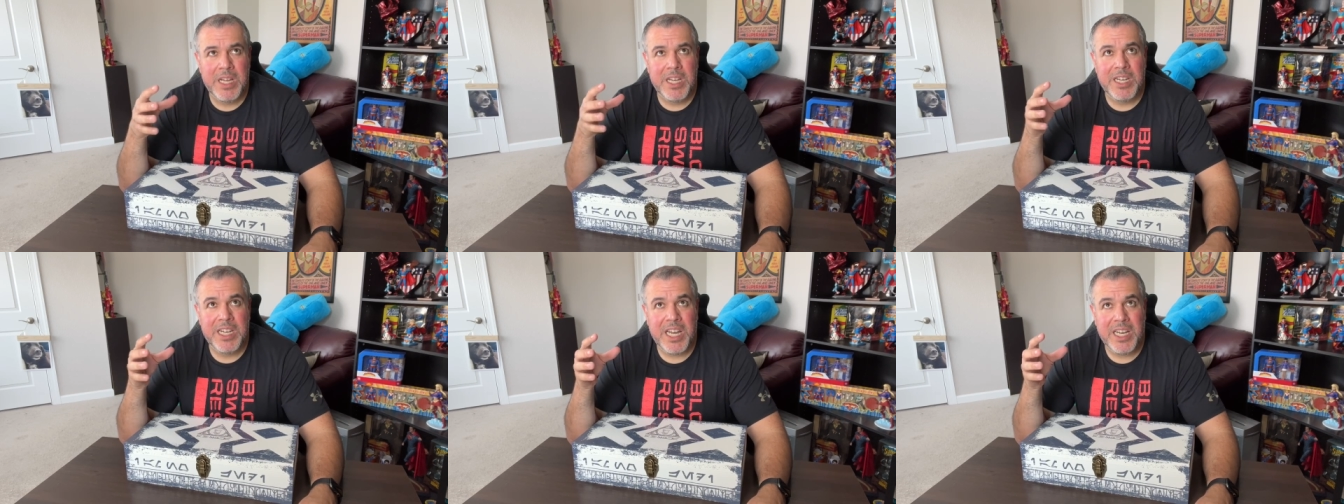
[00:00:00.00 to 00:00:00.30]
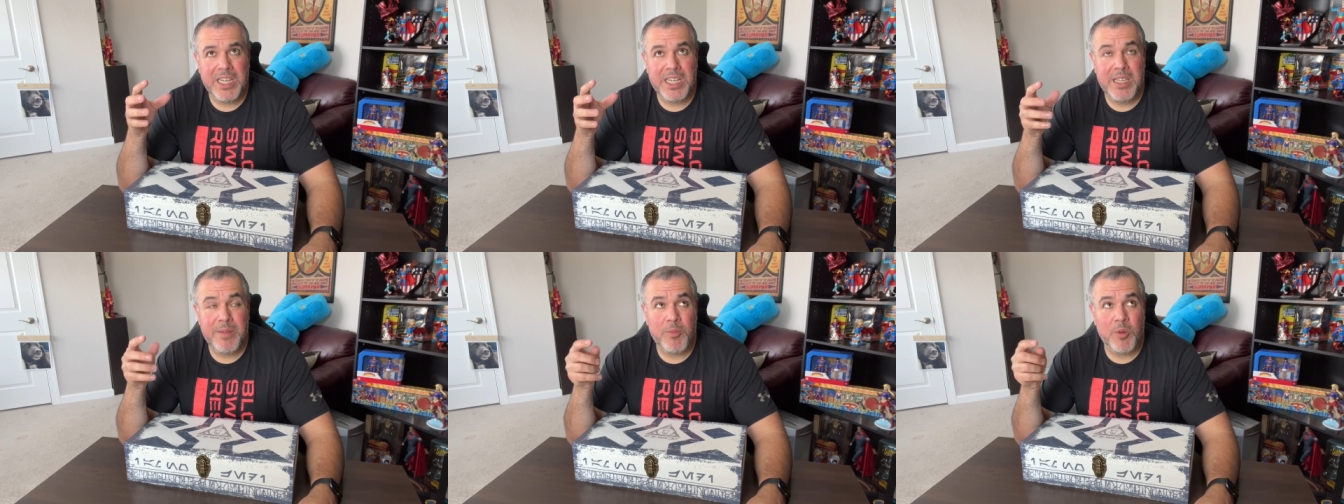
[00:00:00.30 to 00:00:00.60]

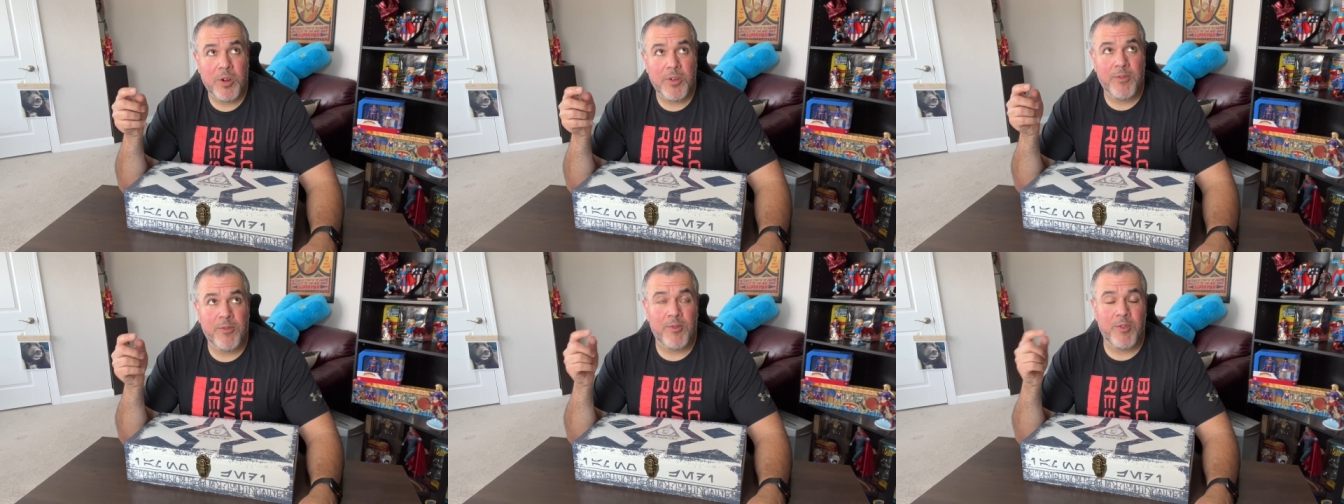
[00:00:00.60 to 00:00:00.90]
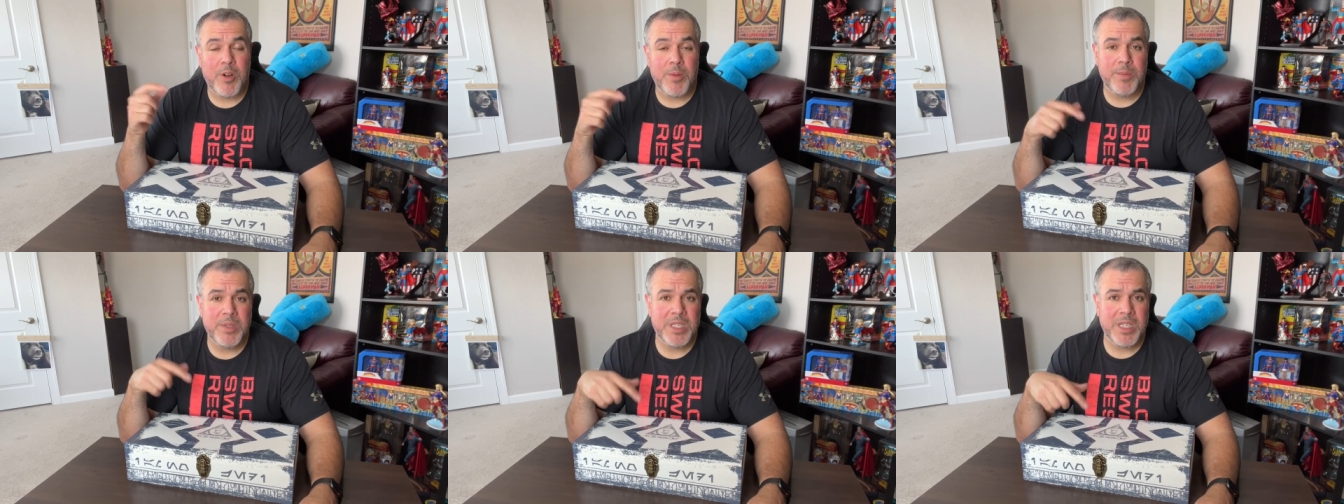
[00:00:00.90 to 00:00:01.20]
Not anymore
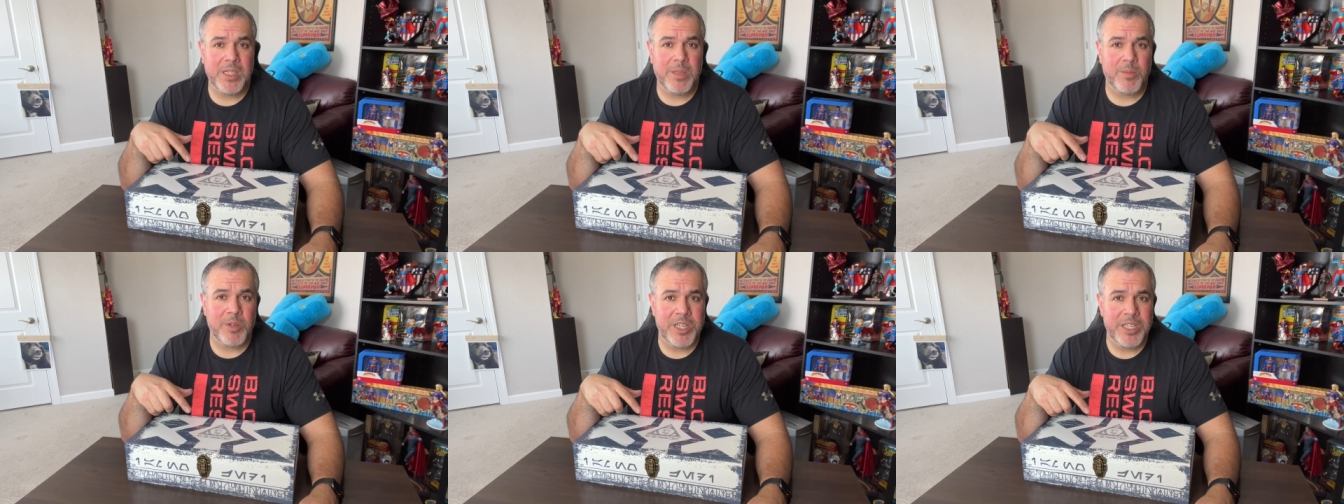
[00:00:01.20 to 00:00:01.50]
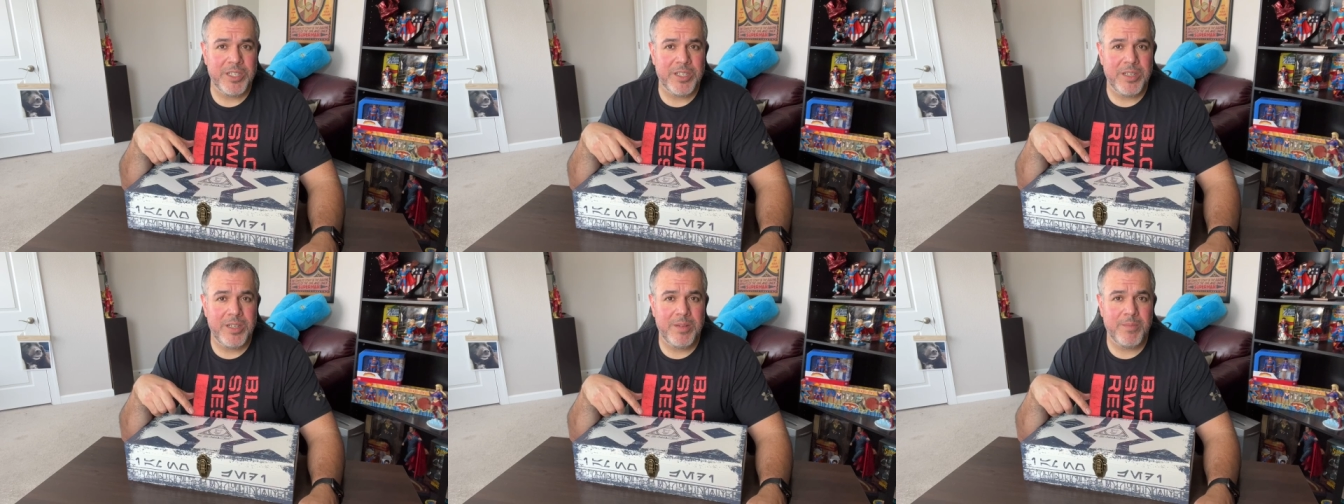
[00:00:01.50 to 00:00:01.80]
from
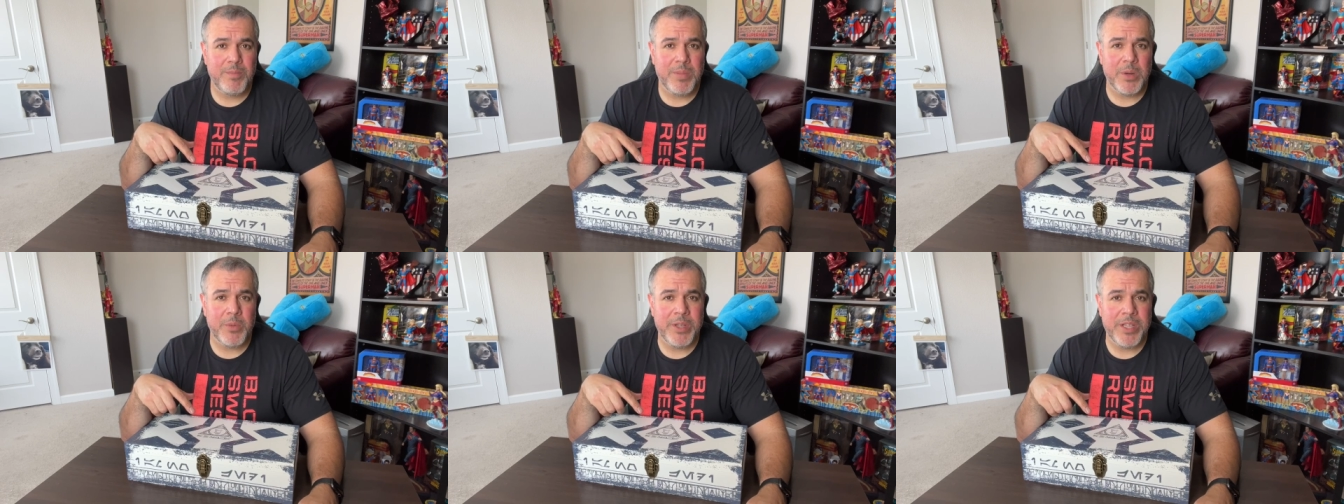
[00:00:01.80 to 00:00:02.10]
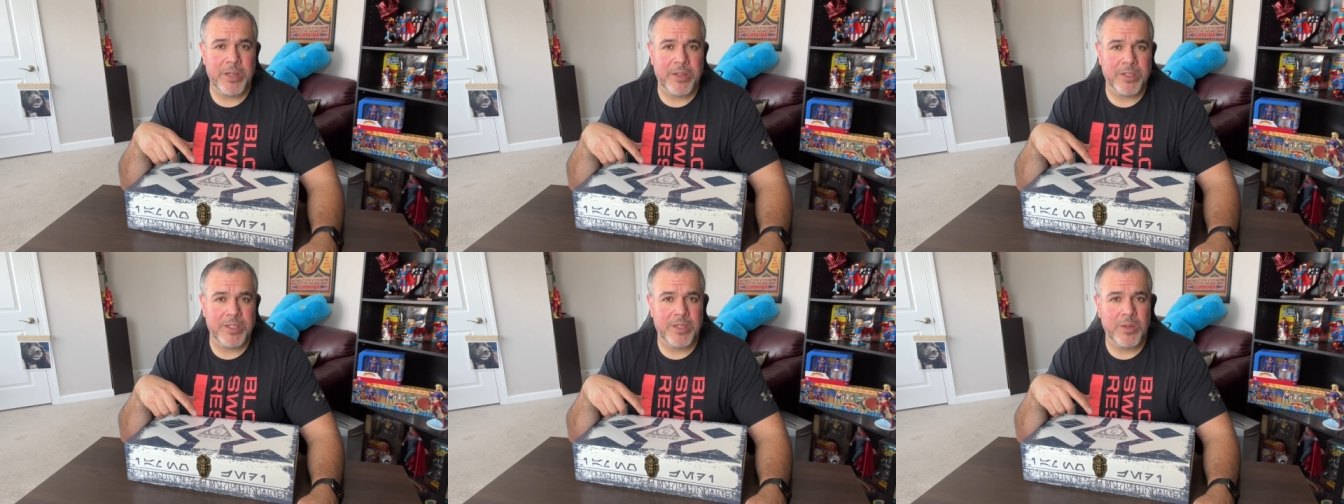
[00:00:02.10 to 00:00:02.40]
Celebration, but
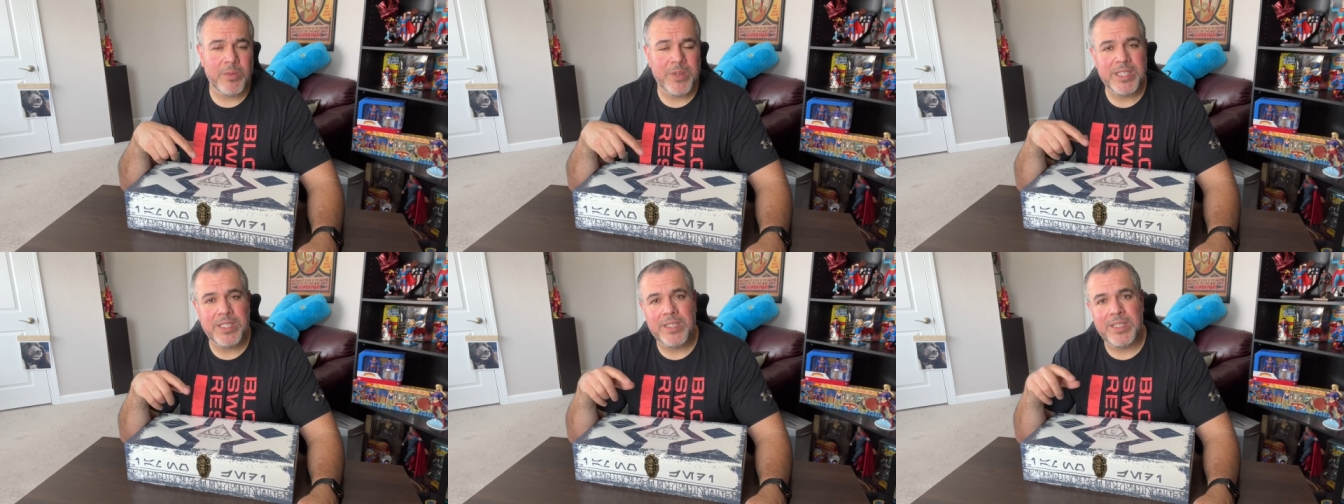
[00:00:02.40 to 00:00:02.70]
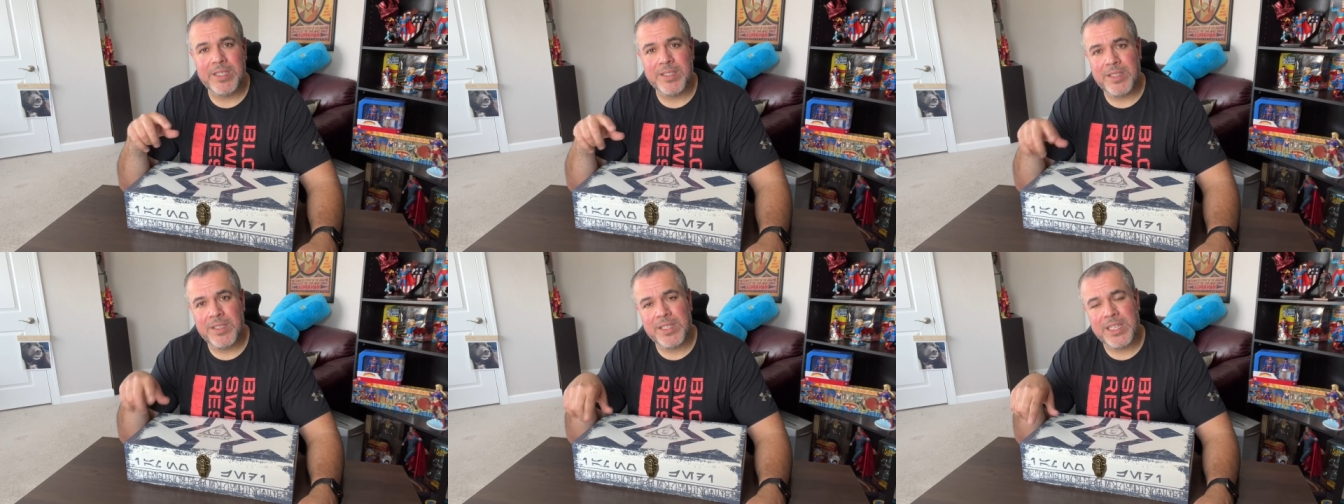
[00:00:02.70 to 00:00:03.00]
we also went to
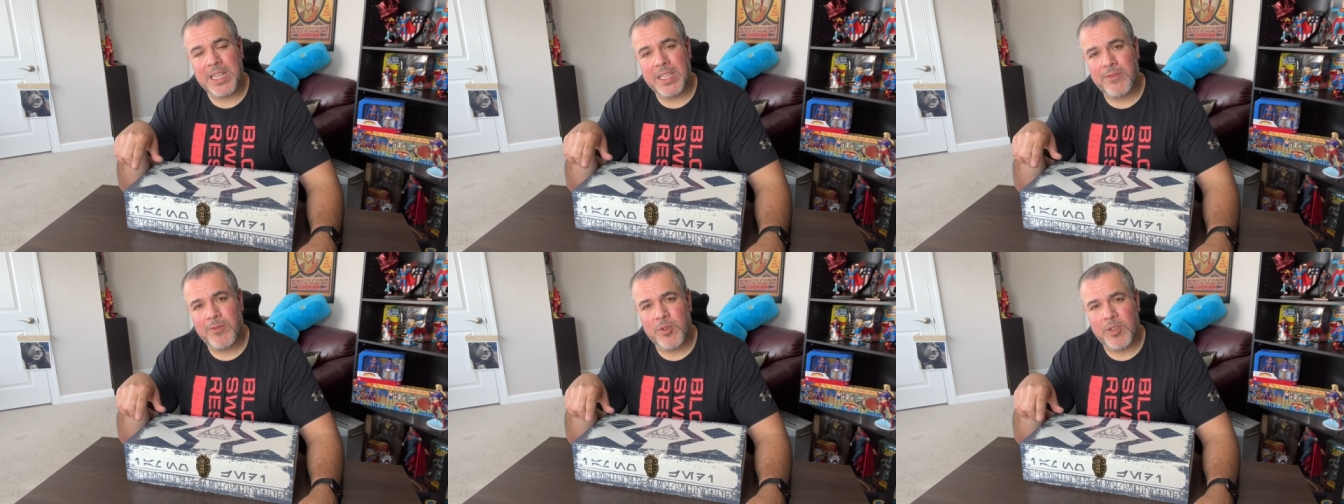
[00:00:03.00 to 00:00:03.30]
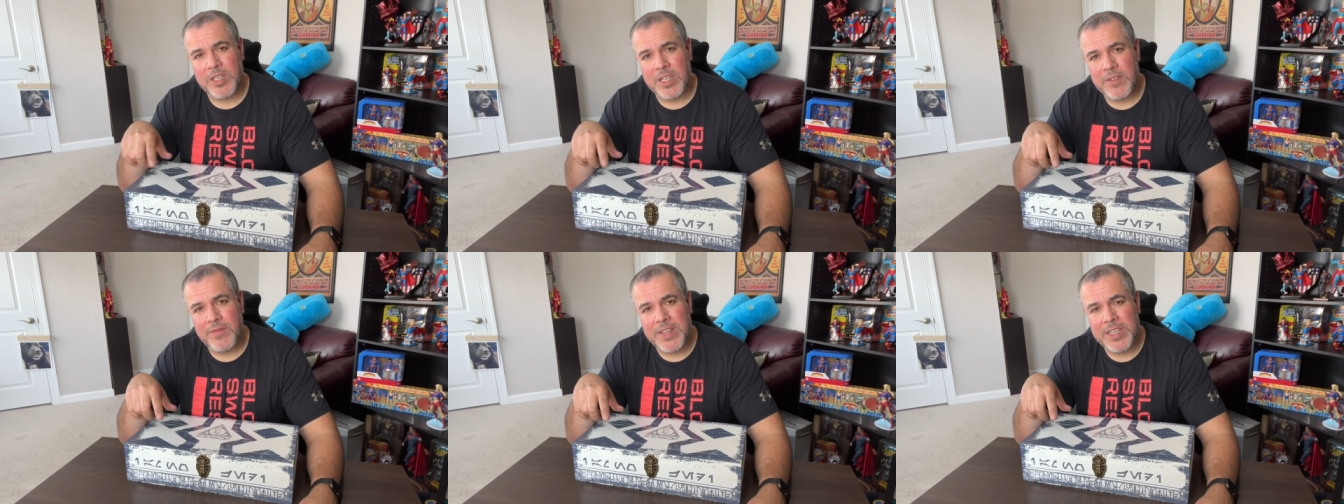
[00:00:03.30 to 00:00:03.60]
Disney's
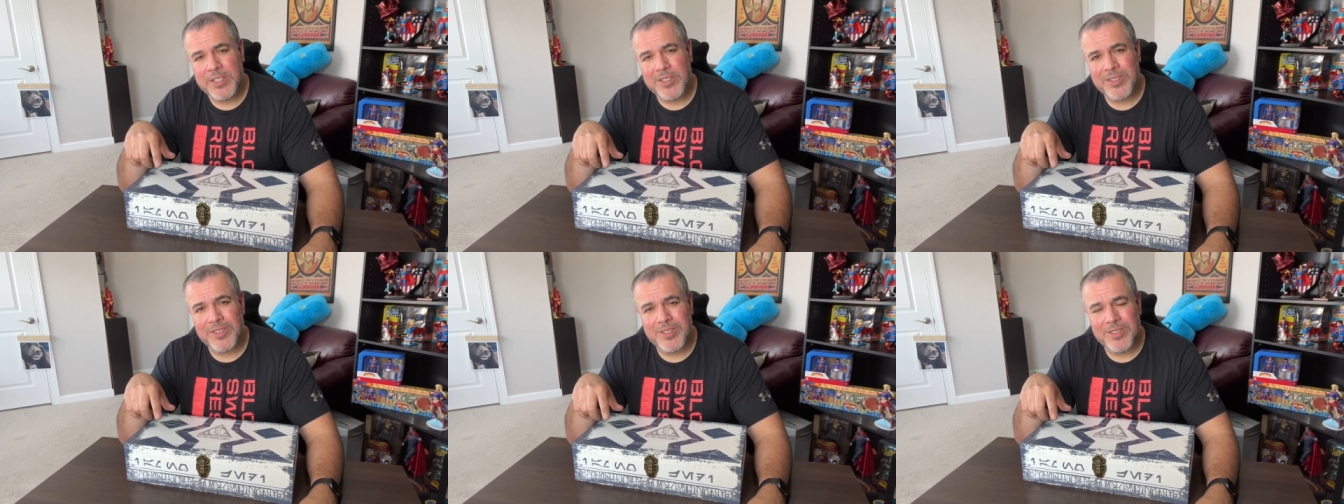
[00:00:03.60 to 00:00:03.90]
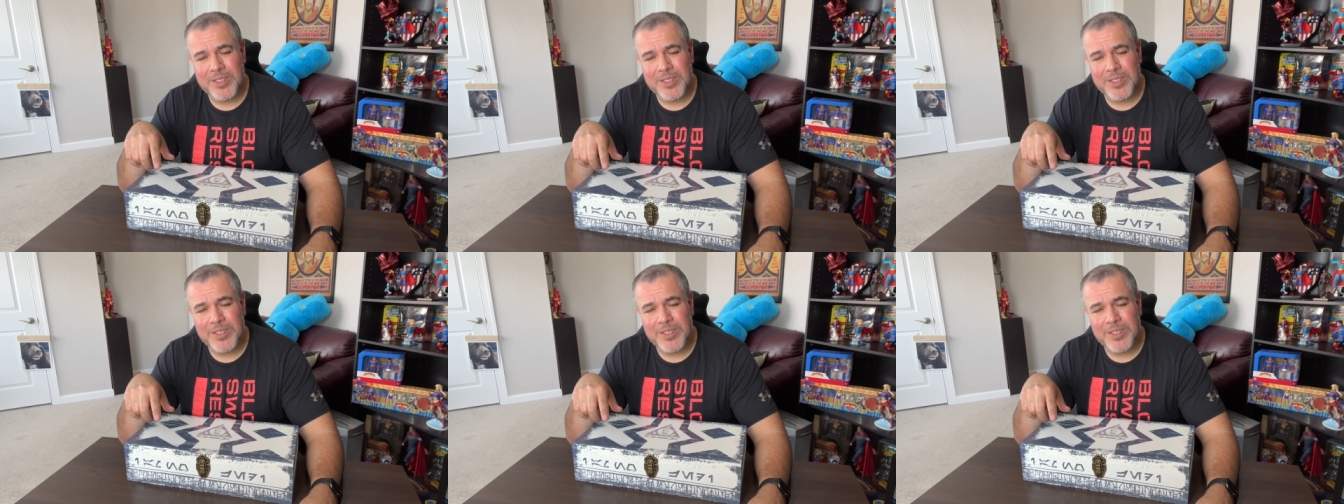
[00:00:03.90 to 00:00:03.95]
California Adventure.